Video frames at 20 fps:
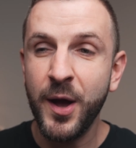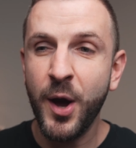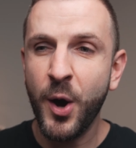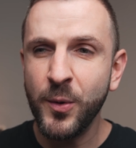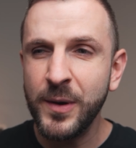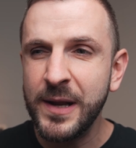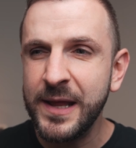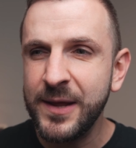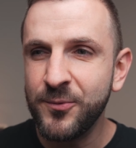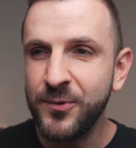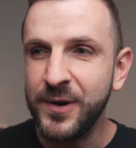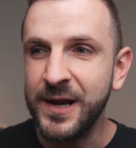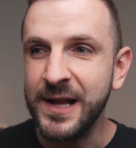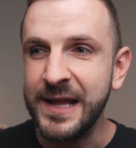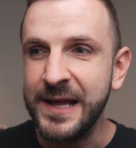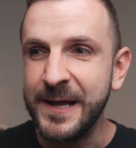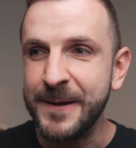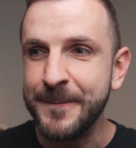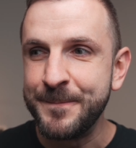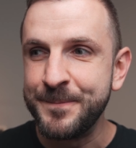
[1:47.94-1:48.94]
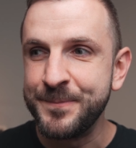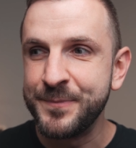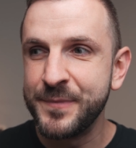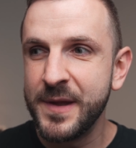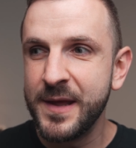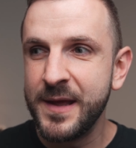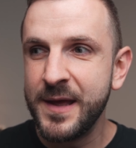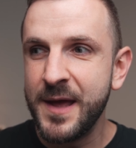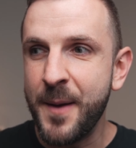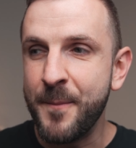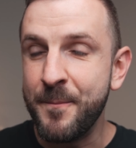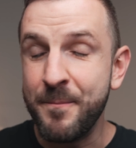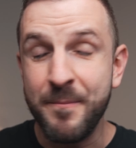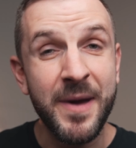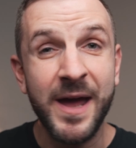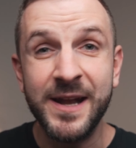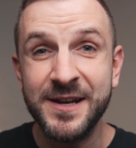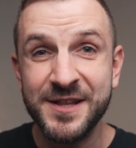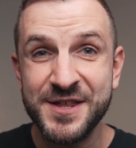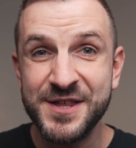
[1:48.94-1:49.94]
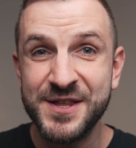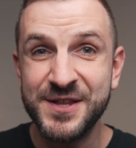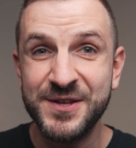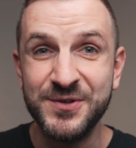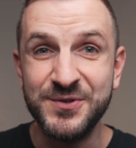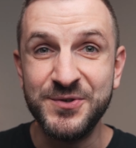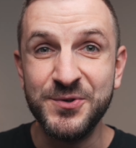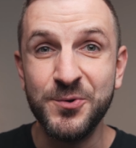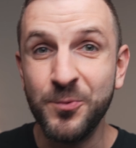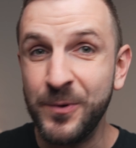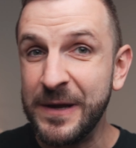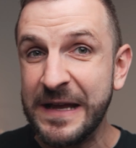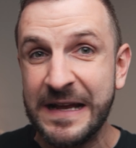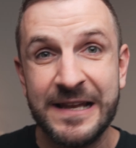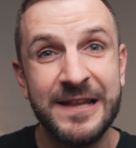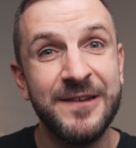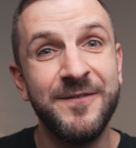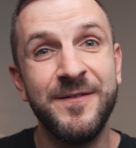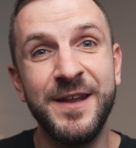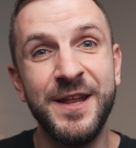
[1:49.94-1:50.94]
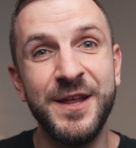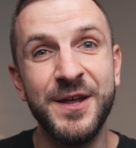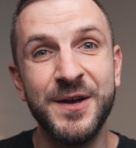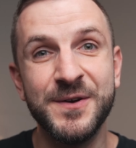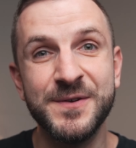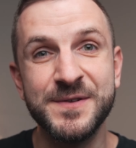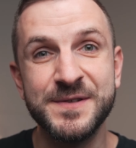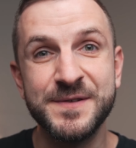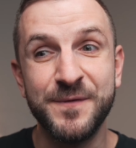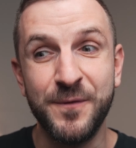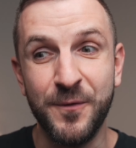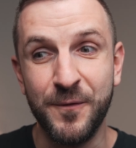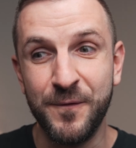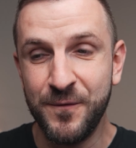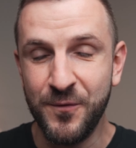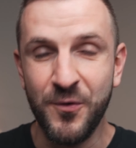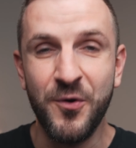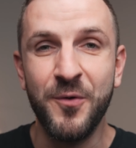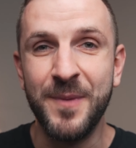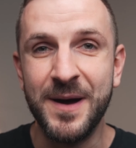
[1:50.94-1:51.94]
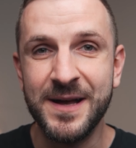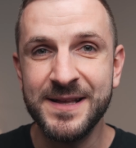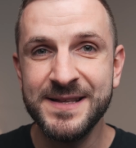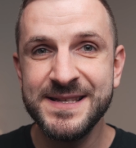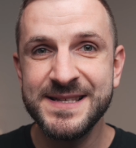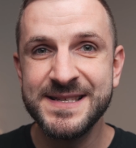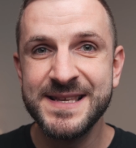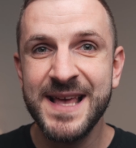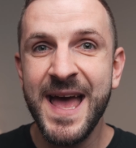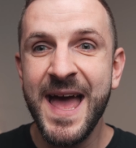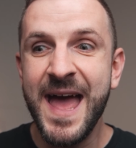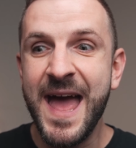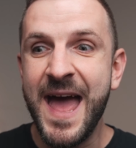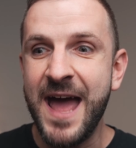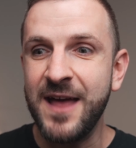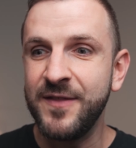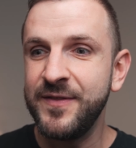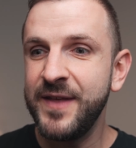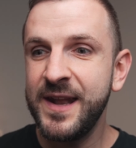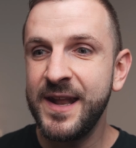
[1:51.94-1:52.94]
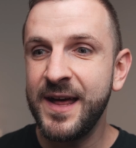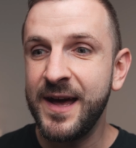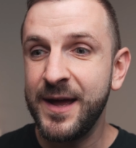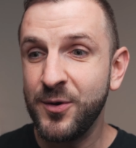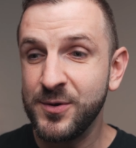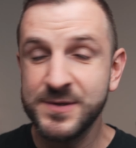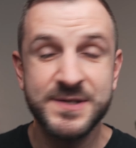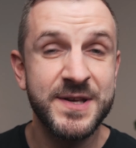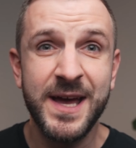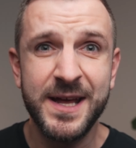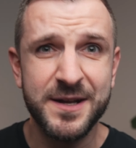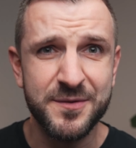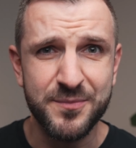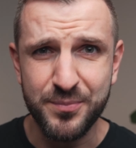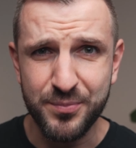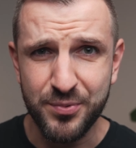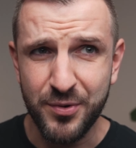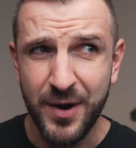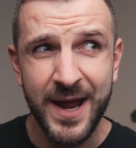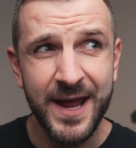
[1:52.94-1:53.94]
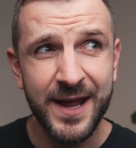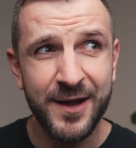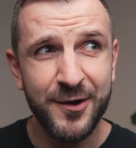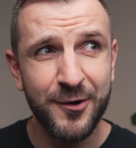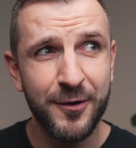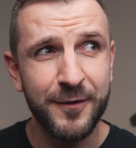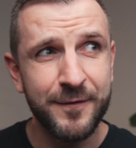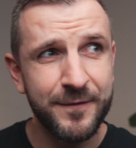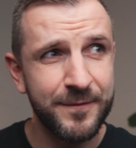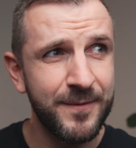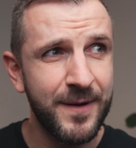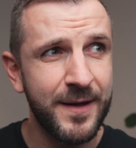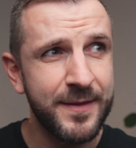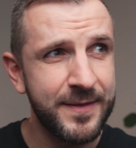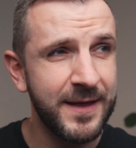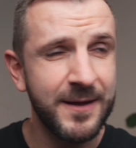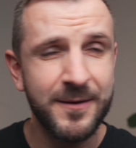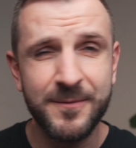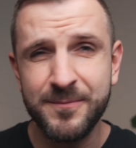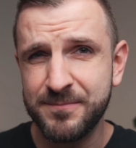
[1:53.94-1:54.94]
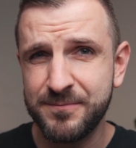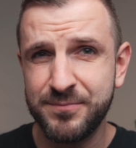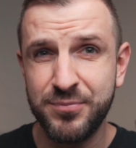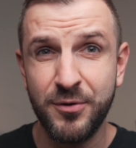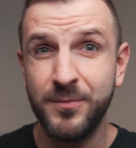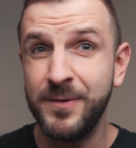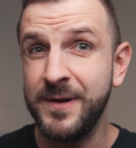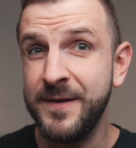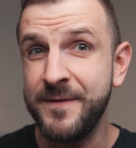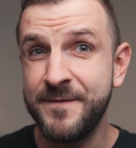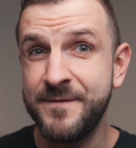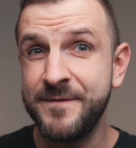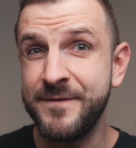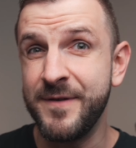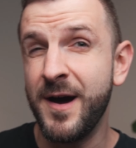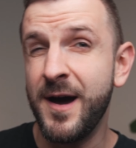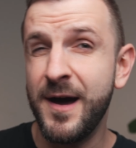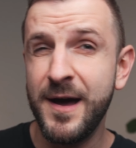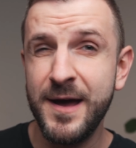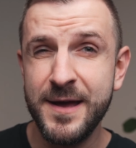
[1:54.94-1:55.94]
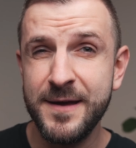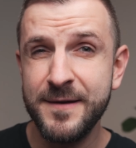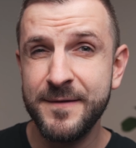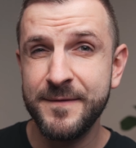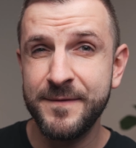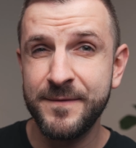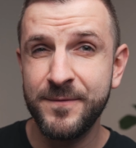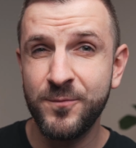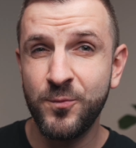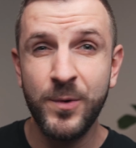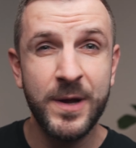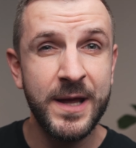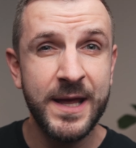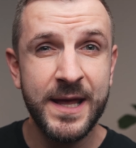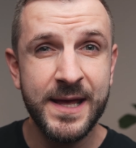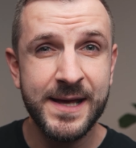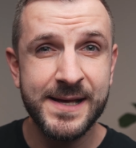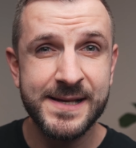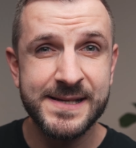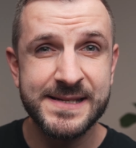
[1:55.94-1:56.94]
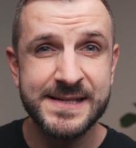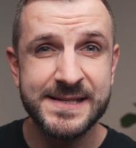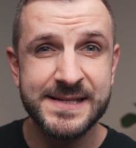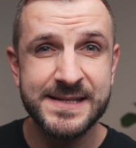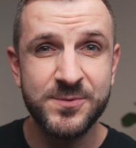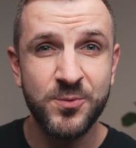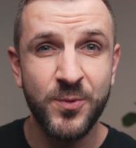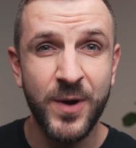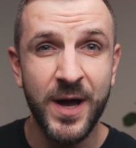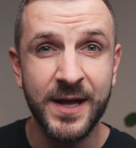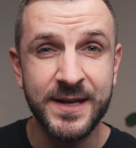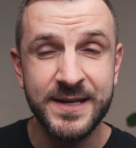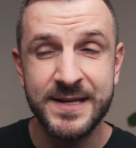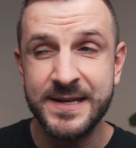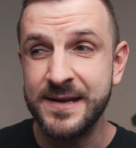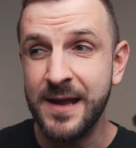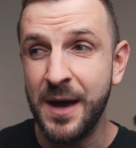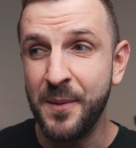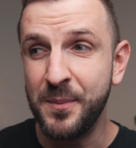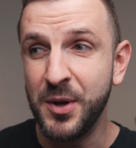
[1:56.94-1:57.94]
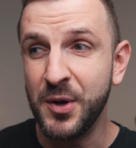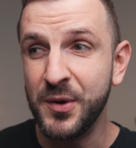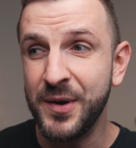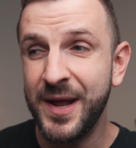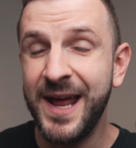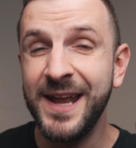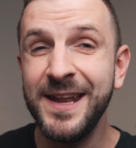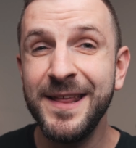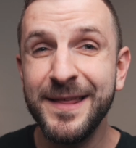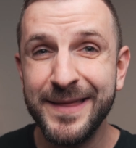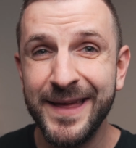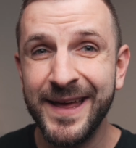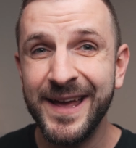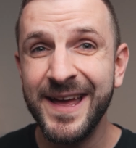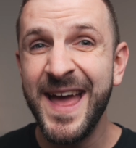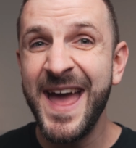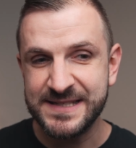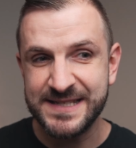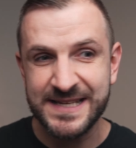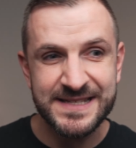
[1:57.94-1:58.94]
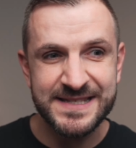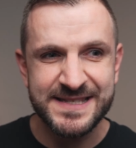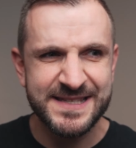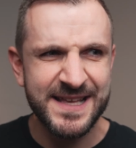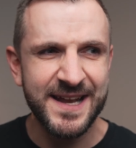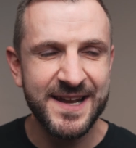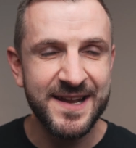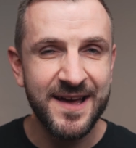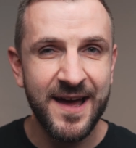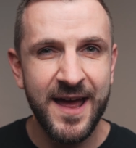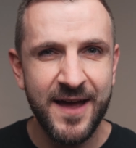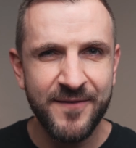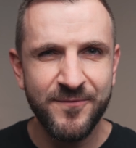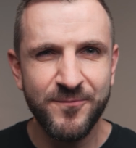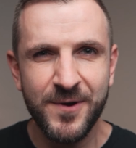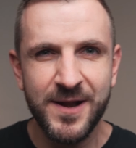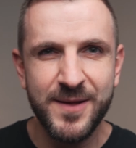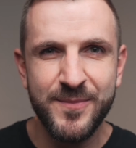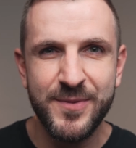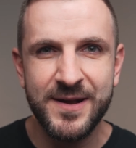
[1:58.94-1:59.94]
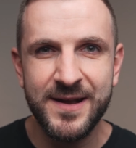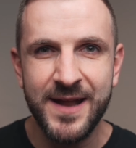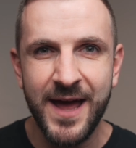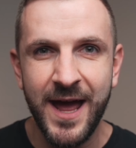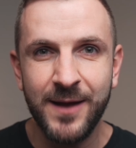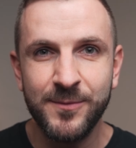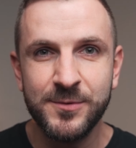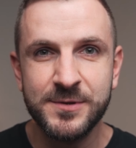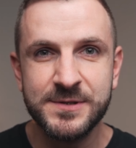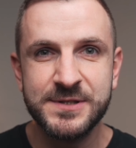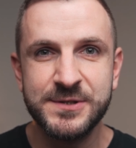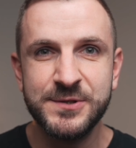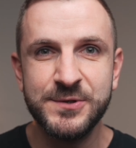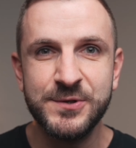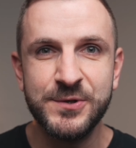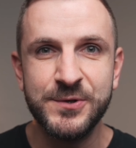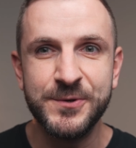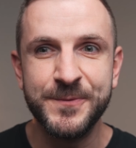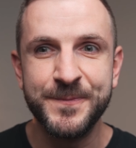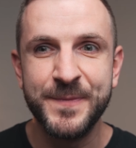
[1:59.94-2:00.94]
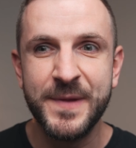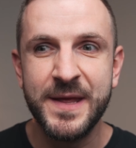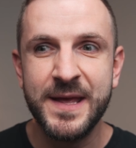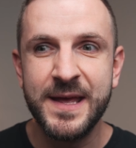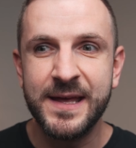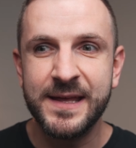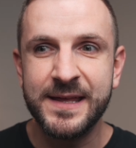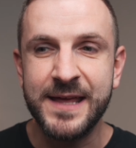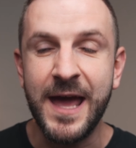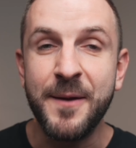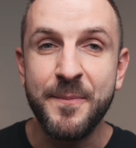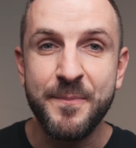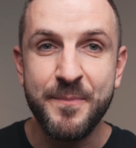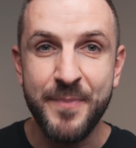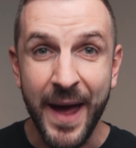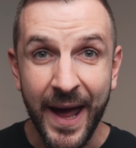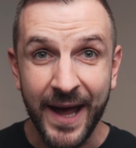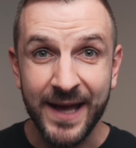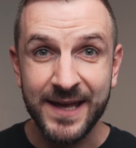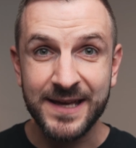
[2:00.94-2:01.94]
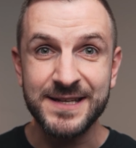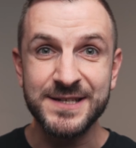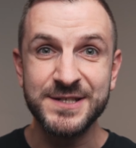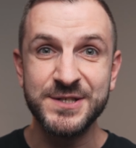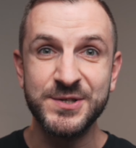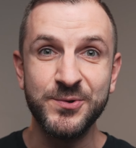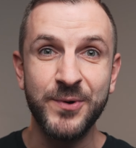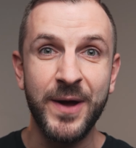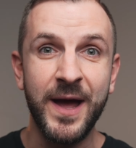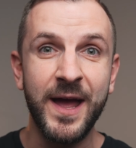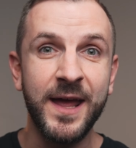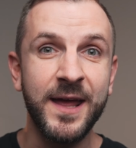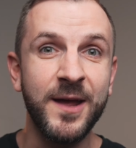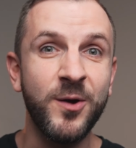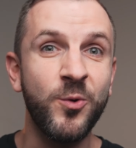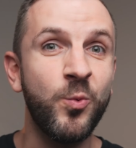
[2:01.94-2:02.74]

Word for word: I only really managed to do weekly videos for four months. And then I also had a break of, I think, probably five weeks where I didn't upload anything. Since then, I haven't really been able to get back into a